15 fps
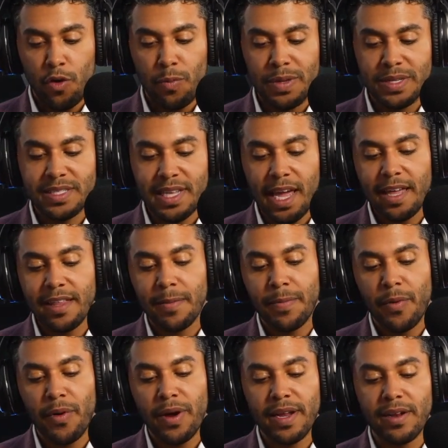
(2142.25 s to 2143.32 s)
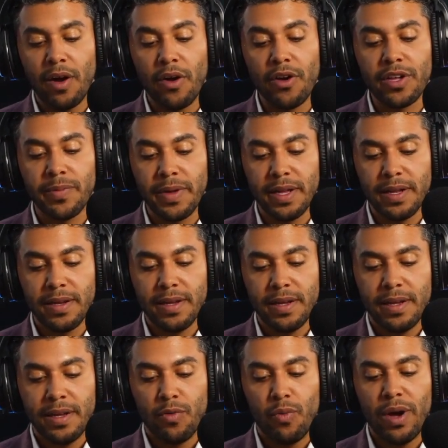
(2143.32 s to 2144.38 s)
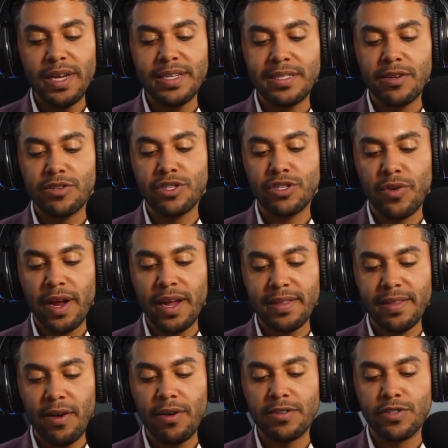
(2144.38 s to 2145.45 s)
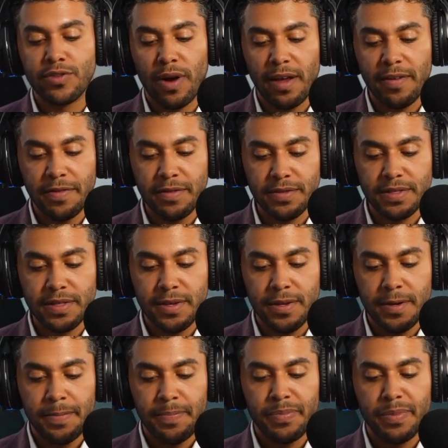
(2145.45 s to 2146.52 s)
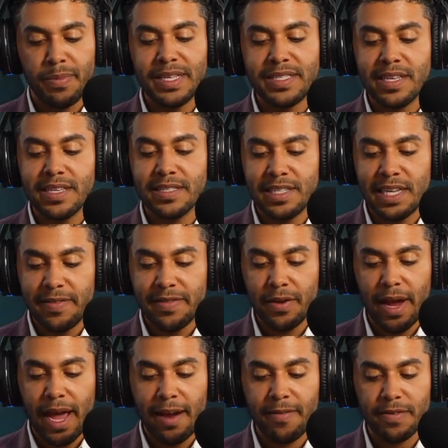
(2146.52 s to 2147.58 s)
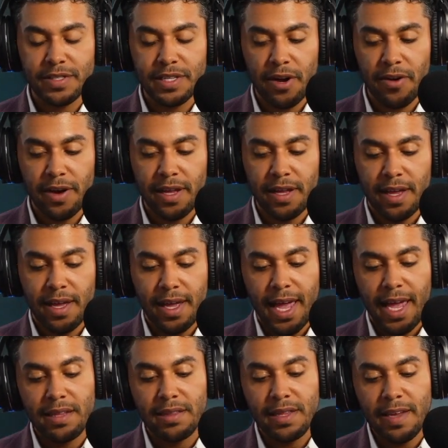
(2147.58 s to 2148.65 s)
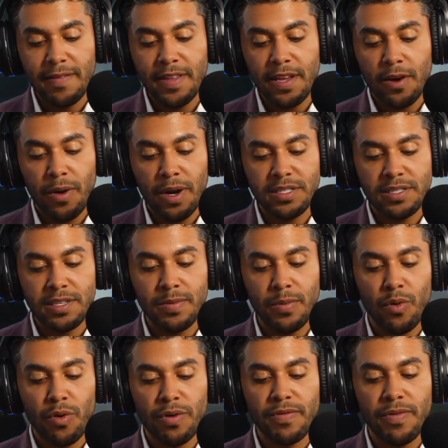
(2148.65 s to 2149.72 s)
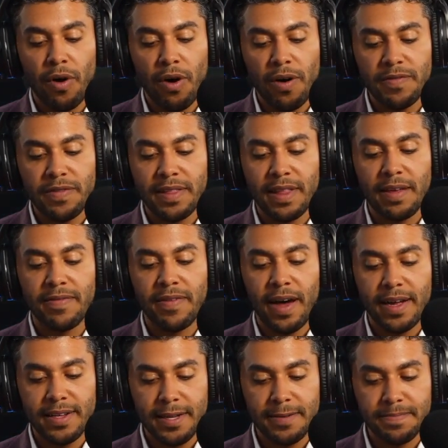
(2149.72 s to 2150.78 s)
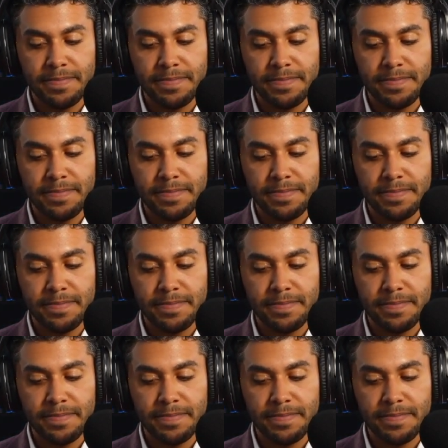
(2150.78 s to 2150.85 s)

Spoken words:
who mistake the point in argument, waste their strength on trifles, misconceive their adversary, and leave the question more involved than they find